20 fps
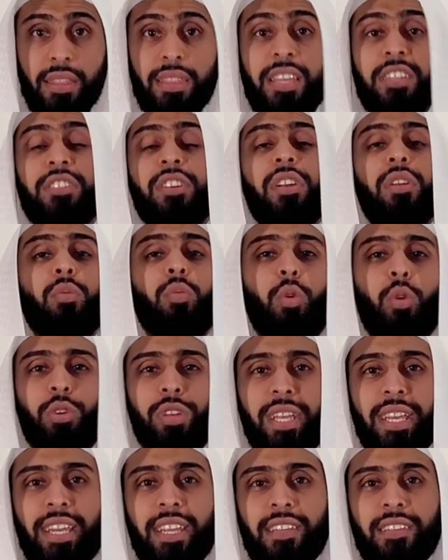there's
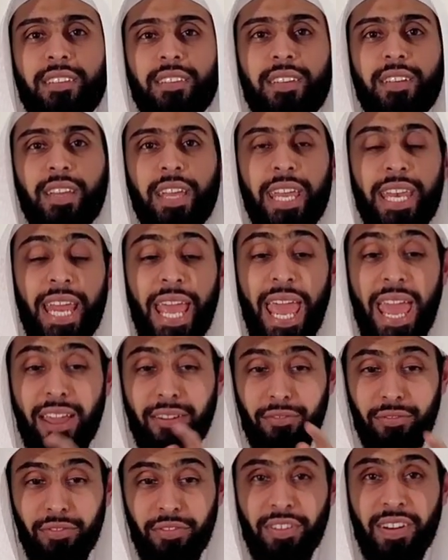reward in it. In
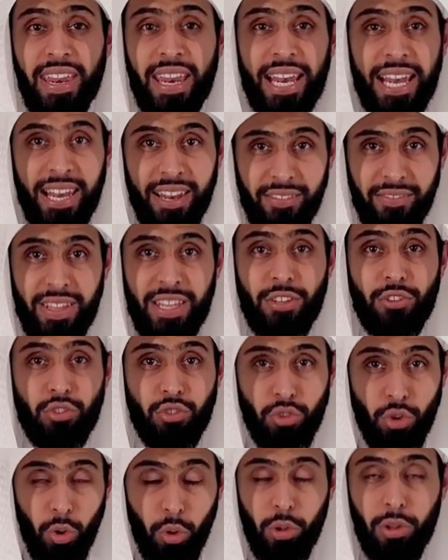every living
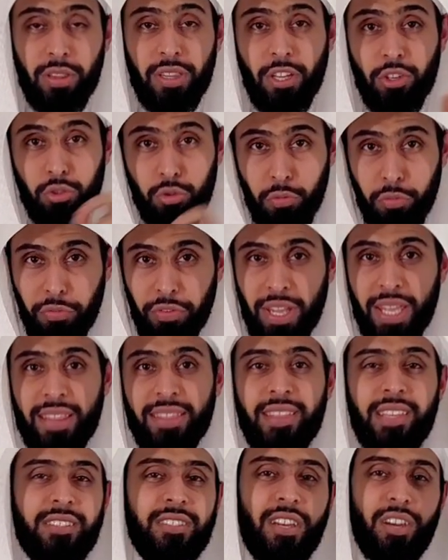soul that you
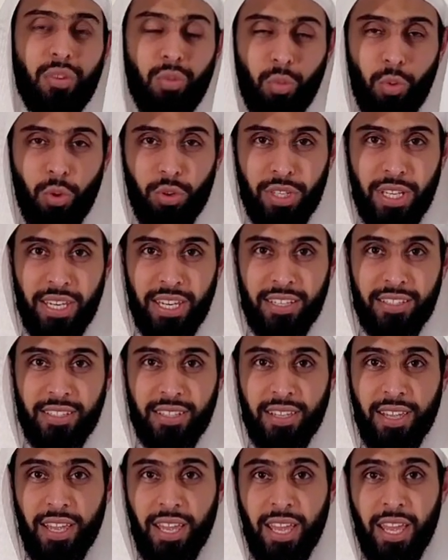feed, there's a reward in
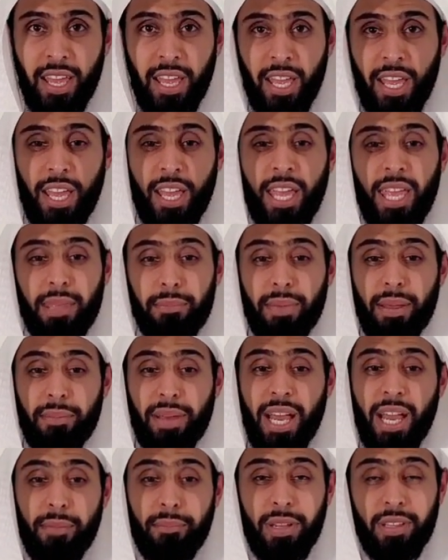it. Imam
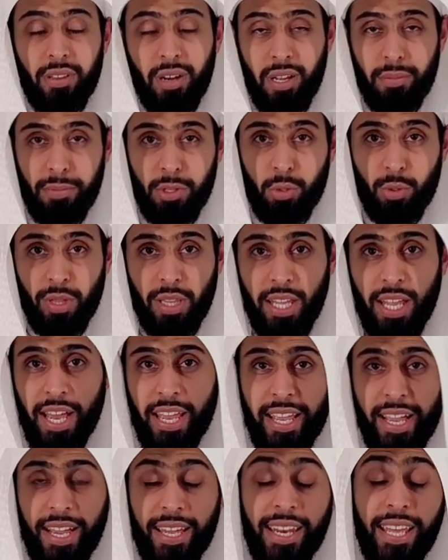Ahmad
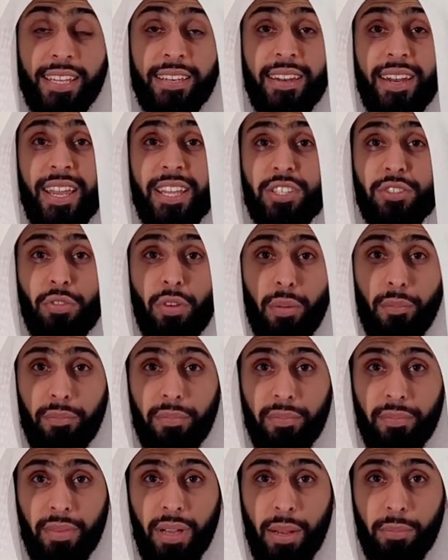rahmatullahi alayhi narrates
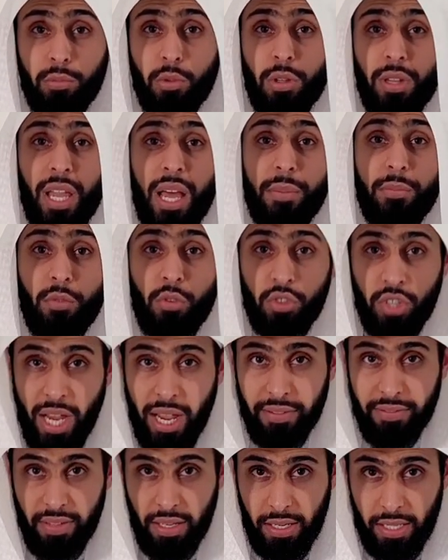from Abdullah ibn
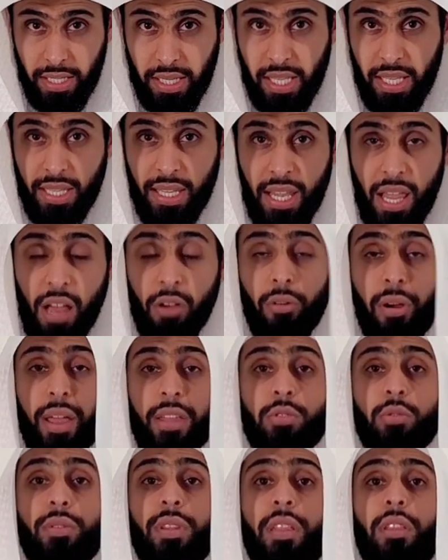Ja'far radiyallahu
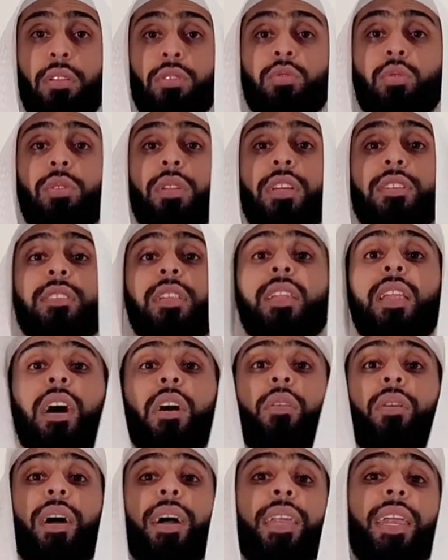anhu that Rasulullah
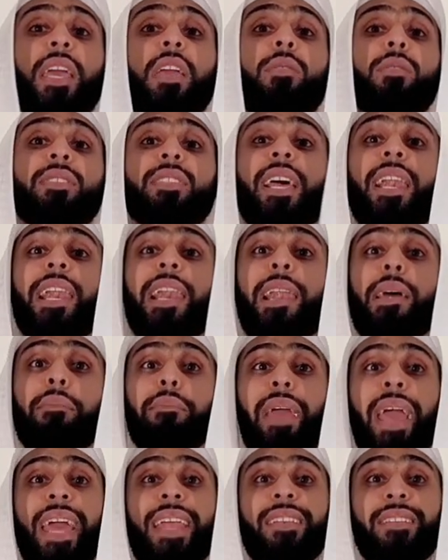sallallahu alayhi wa
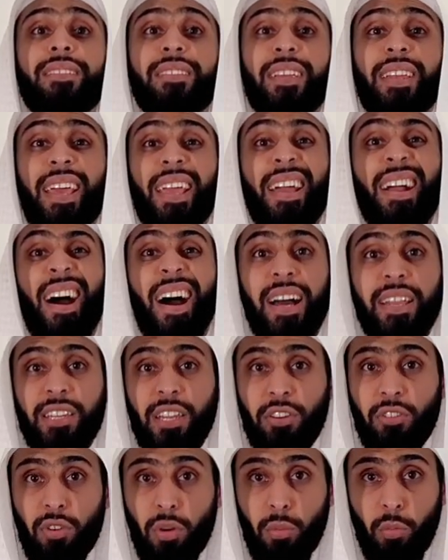sallam entered a
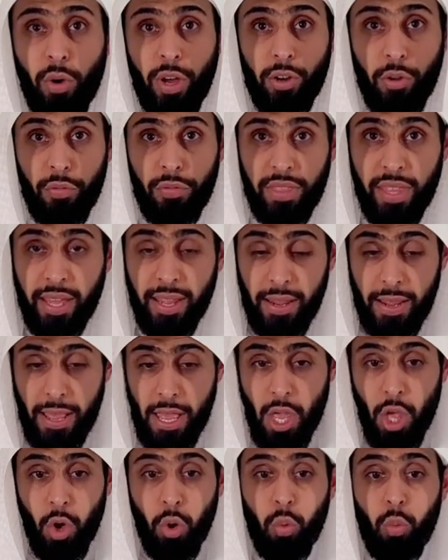garden from one of the
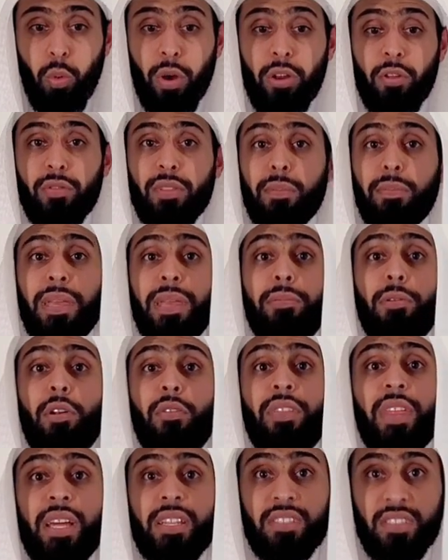people
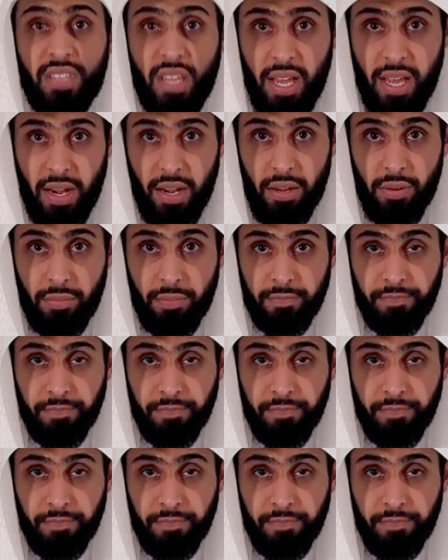of the Ansar.